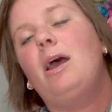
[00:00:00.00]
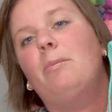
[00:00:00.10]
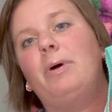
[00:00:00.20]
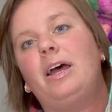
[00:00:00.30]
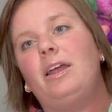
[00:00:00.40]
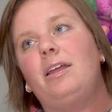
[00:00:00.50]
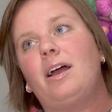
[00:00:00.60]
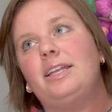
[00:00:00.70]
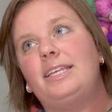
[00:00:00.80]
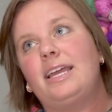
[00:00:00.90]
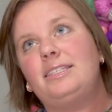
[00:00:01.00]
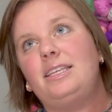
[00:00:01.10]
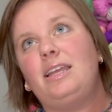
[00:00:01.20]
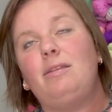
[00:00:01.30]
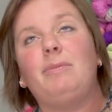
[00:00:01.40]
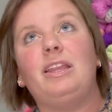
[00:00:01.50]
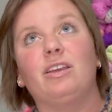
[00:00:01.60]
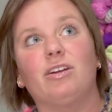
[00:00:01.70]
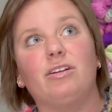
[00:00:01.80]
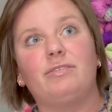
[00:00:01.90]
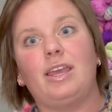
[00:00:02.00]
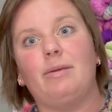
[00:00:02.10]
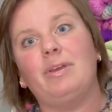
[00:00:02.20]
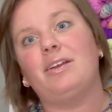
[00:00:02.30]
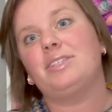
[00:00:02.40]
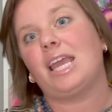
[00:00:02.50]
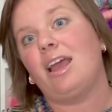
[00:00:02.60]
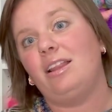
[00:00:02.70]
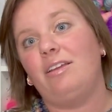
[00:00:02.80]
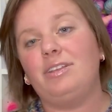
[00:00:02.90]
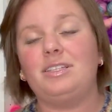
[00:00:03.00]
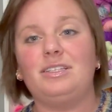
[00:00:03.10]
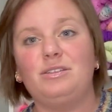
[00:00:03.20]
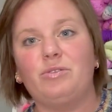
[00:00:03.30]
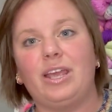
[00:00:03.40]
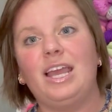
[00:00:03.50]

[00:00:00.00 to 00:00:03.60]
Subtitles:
But I tested it and made the curved hem, and I was like, I love this, it's great.